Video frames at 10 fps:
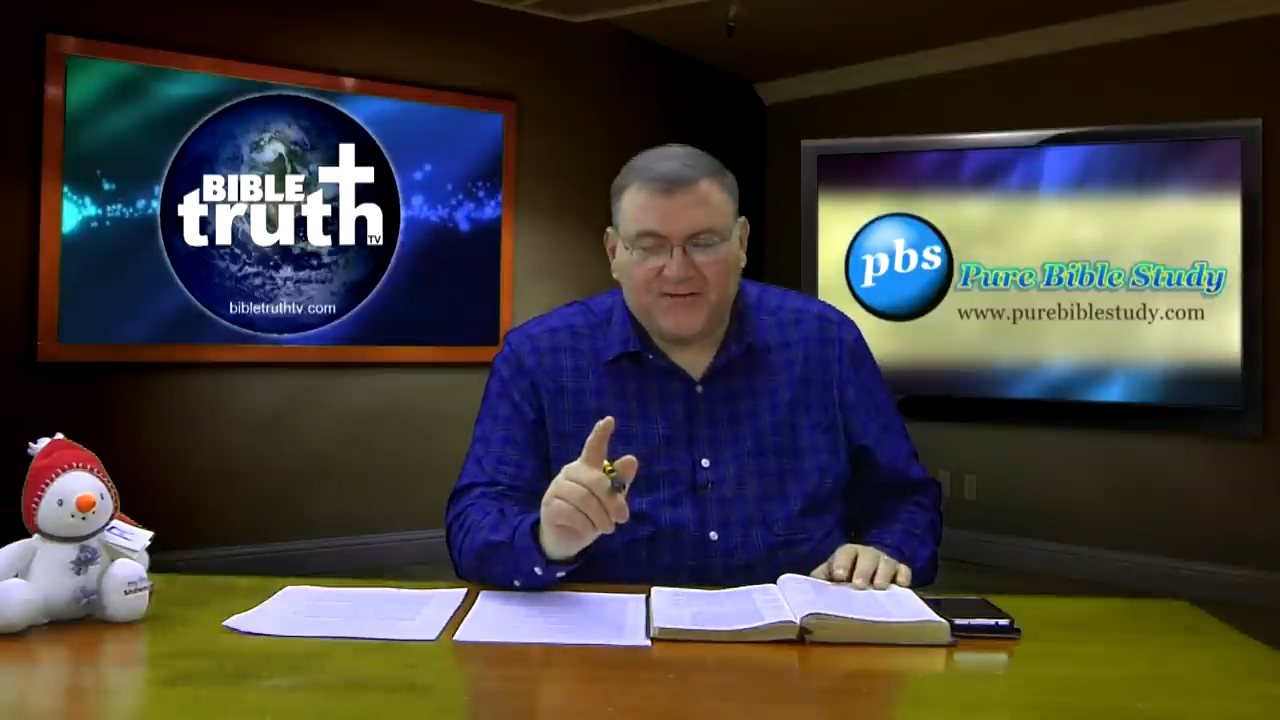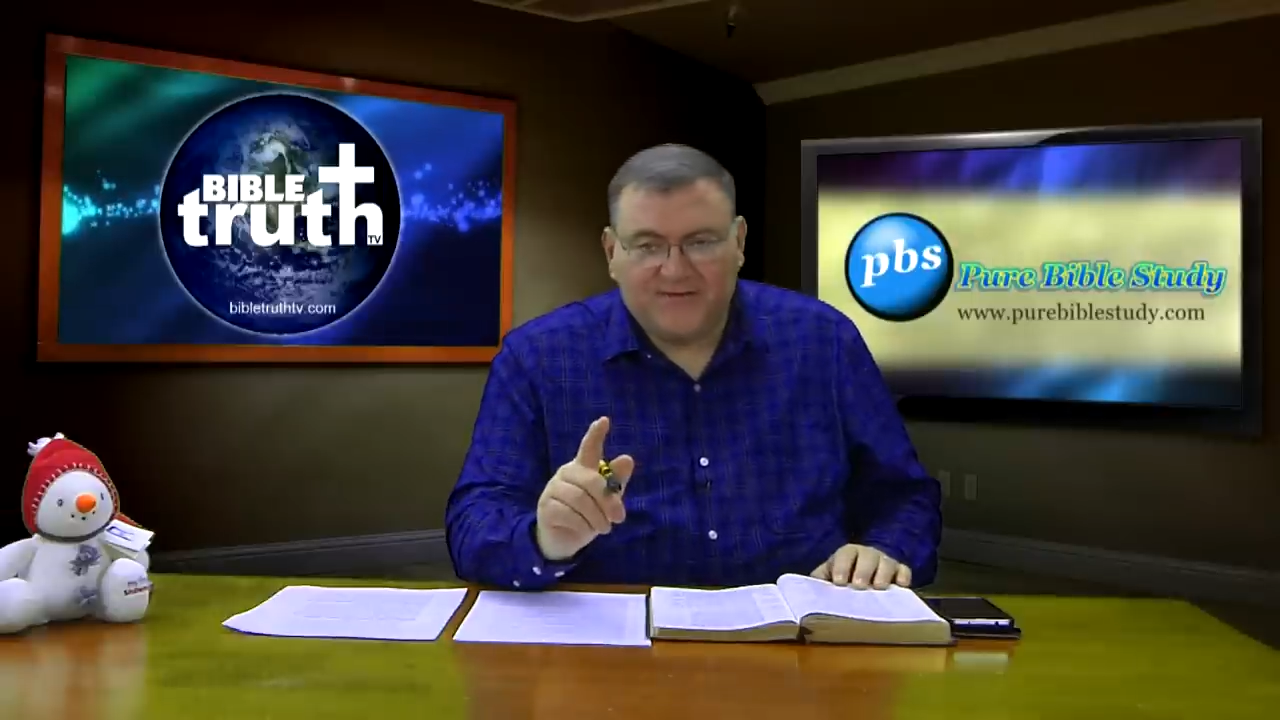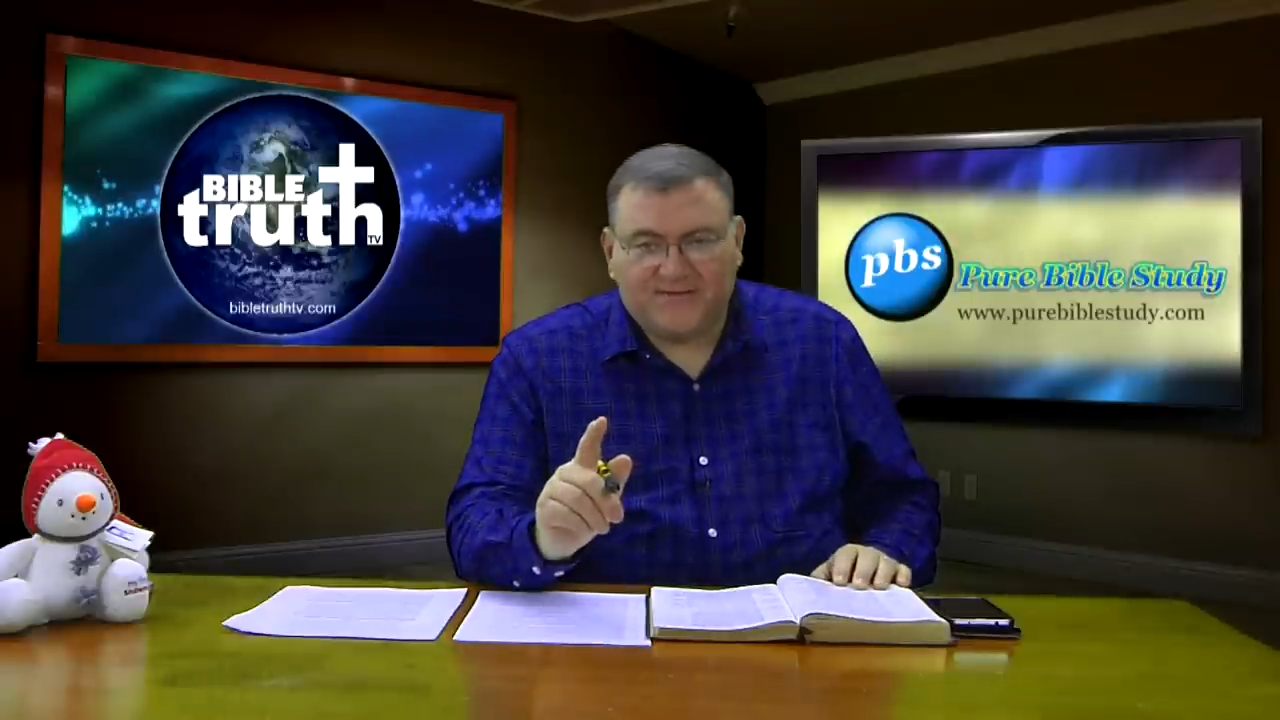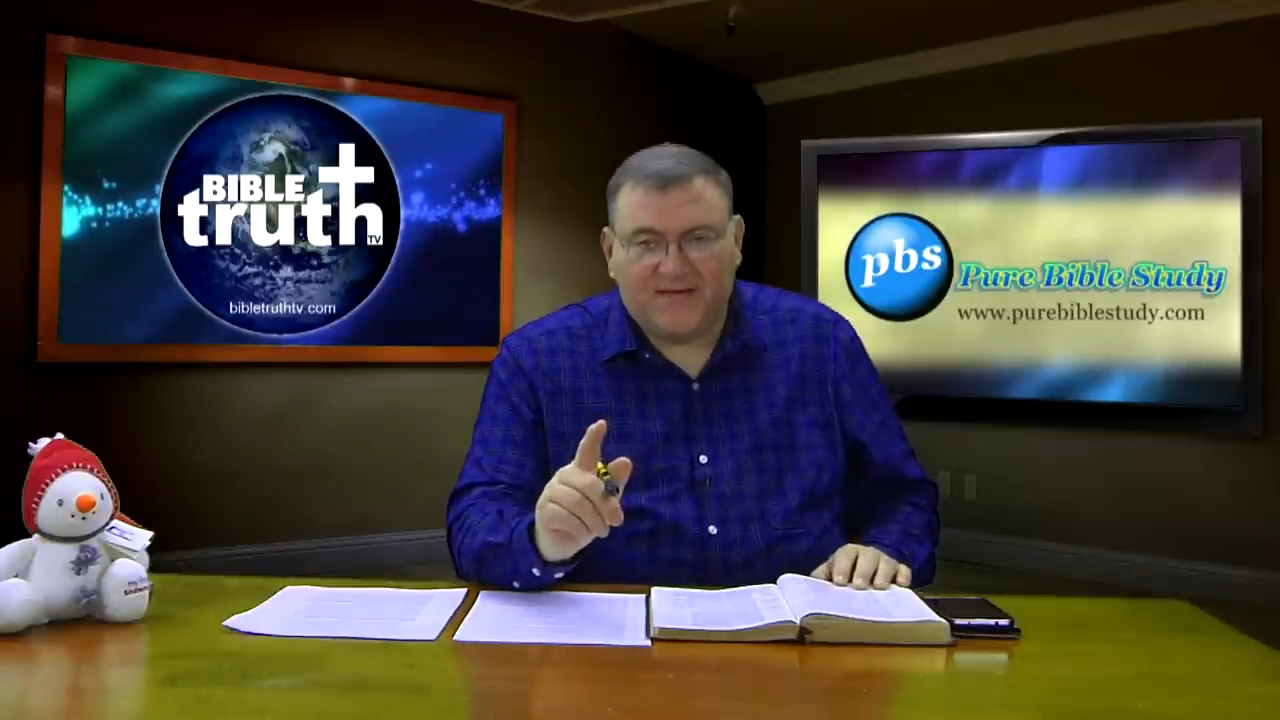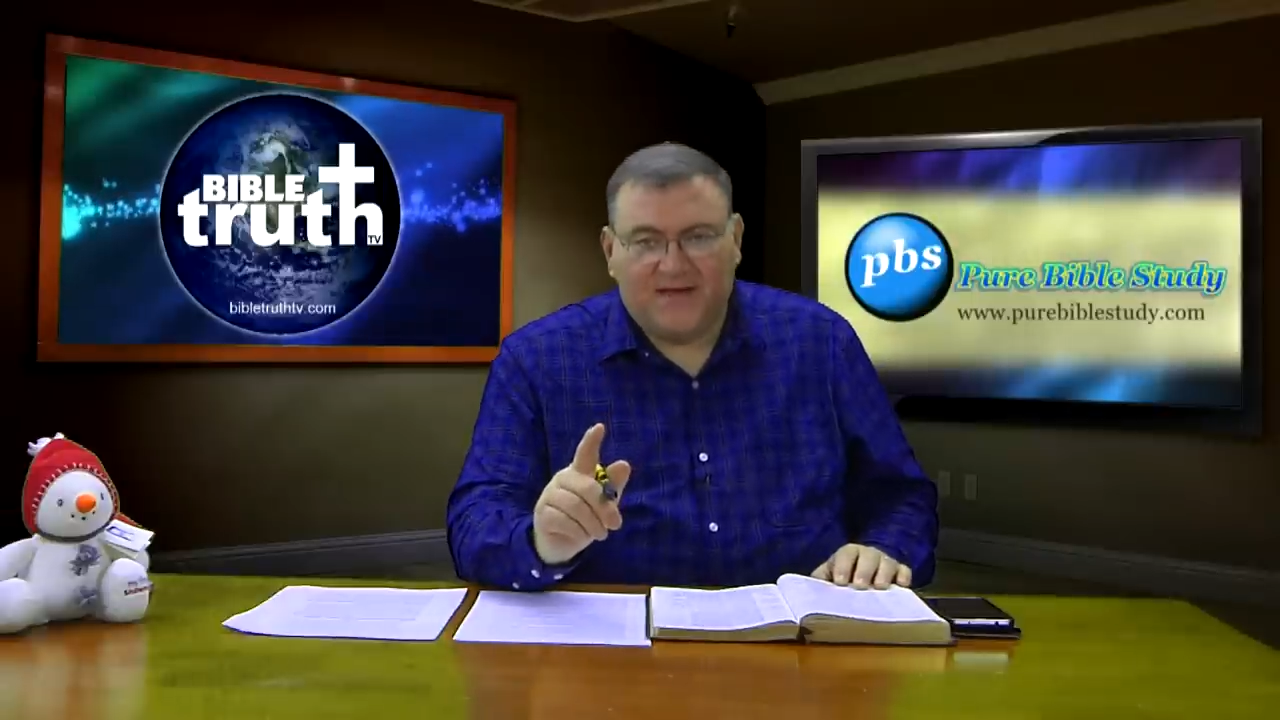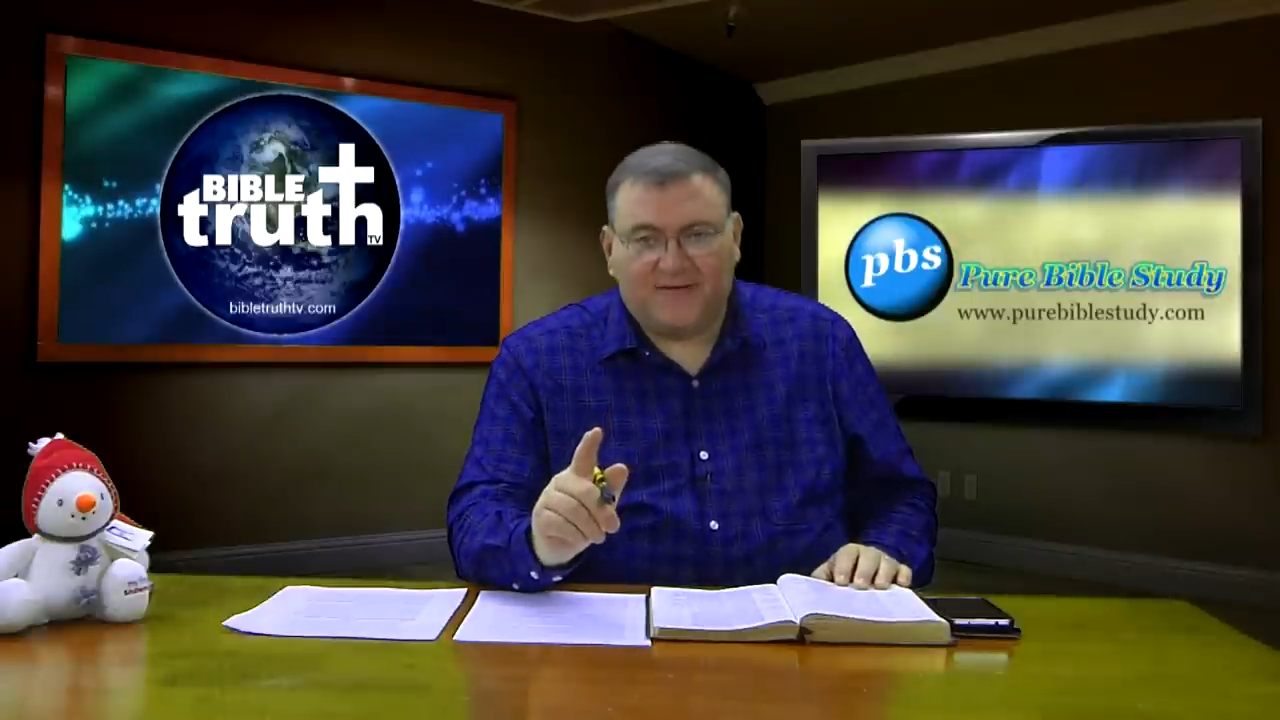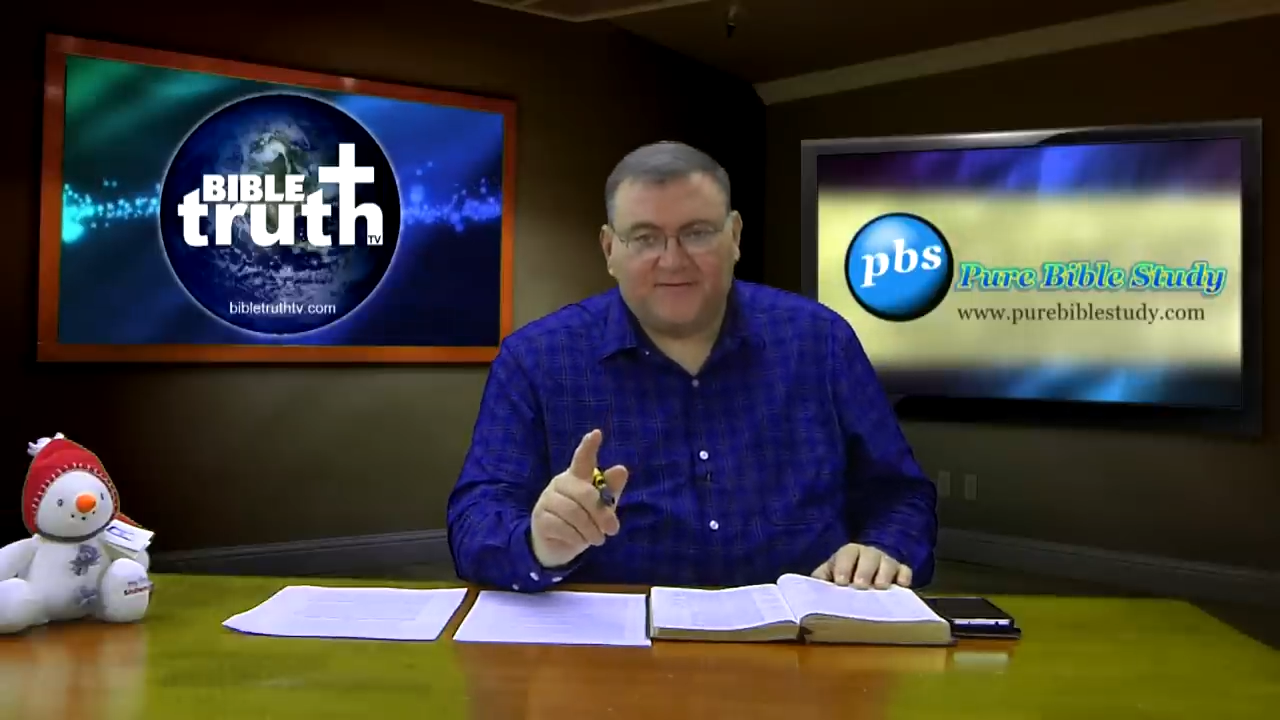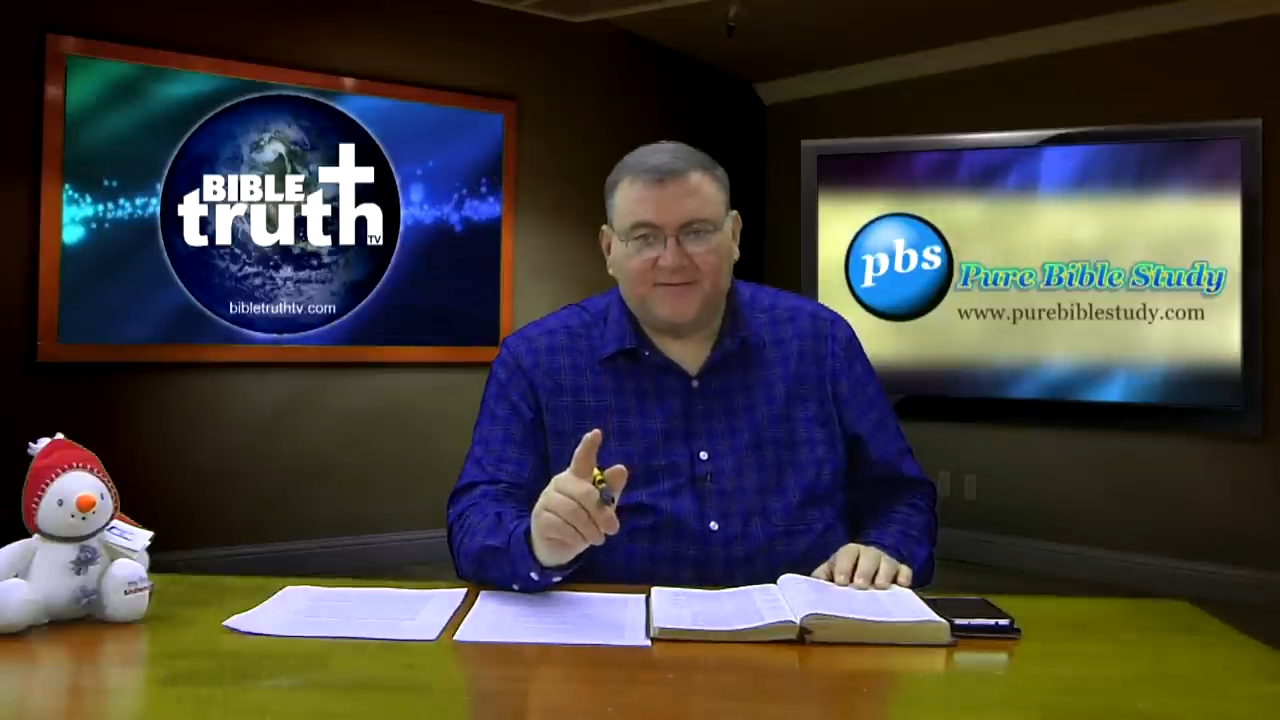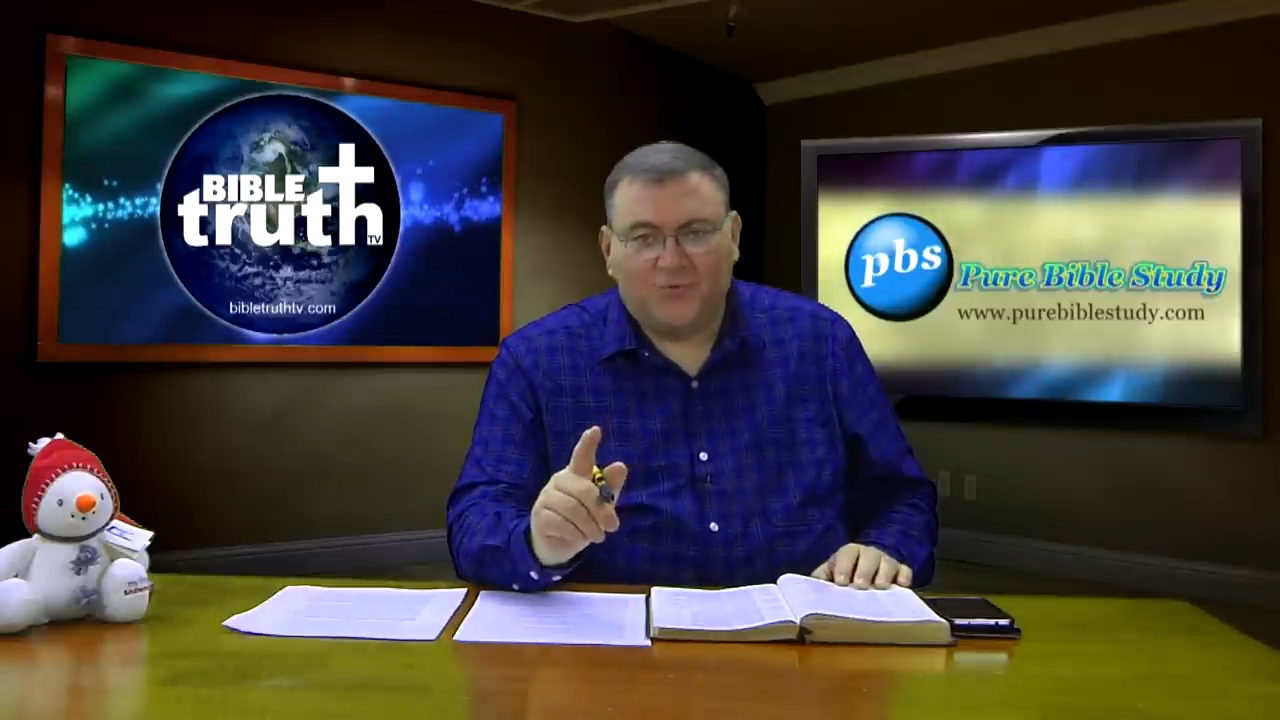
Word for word: these things.